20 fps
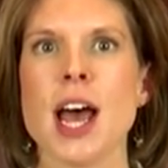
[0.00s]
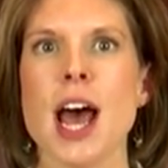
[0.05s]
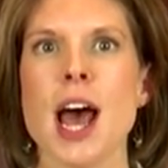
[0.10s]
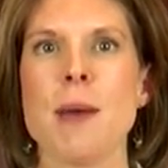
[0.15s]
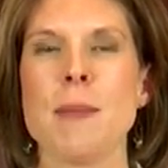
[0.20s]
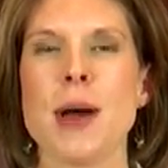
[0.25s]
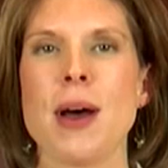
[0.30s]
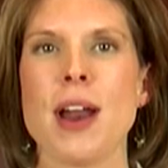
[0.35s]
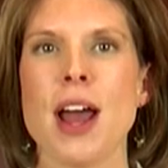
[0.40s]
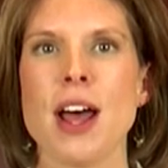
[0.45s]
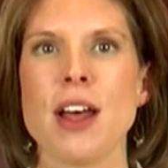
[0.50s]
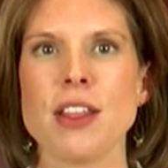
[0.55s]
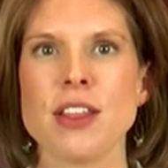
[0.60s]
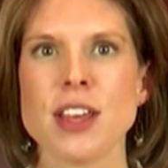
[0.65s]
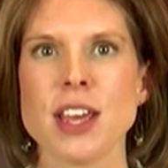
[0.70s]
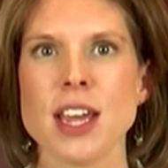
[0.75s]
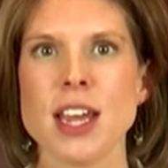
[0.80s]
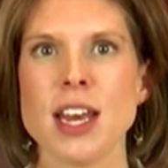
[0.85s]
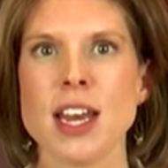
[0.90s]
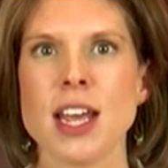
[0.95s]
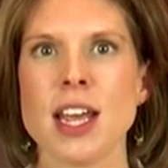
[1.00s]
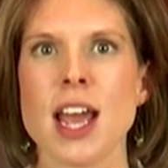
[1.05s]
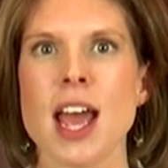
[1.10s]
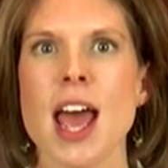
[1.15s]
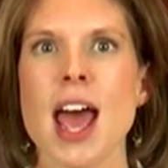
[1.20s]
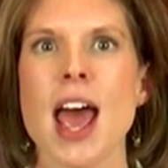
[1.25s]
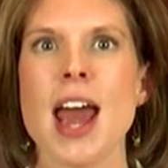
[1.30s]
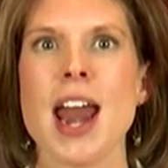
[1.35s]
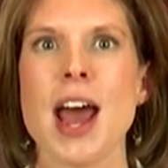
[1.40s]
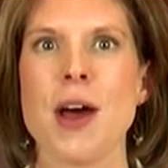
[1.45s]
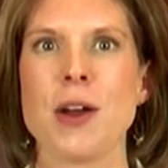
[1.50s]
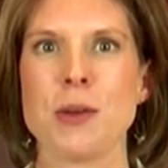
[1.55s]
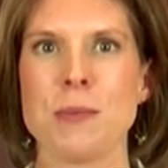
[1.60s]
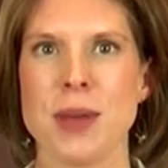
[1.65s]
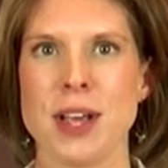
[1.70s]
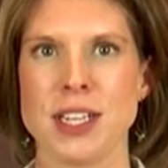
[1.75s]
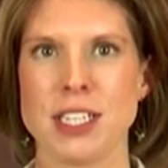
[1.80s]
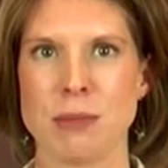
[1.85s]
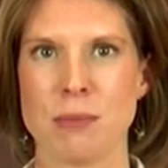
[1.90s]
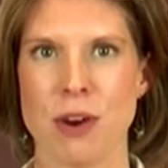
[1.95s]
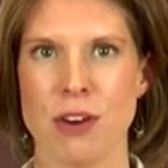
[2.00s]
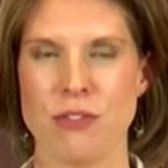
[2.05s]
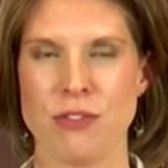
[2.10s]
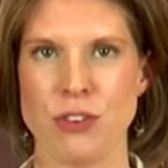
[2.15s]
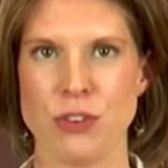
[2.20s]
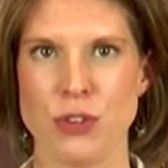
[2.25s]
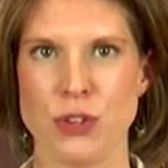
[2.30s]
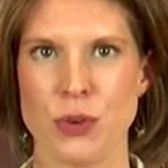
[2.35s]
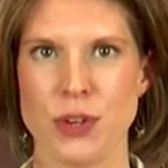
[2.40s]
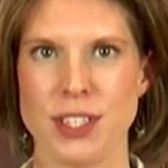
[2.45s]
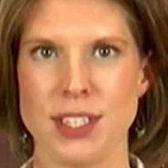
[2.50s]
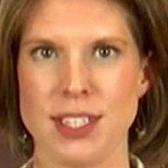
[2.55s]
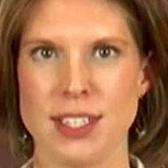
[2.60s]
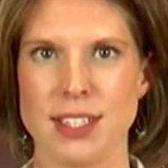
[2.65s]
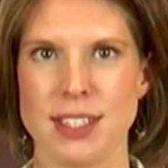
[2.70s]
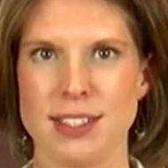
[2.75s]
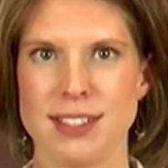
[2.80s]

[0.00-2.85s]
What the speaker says: about healthy eating and how to make smart food choices.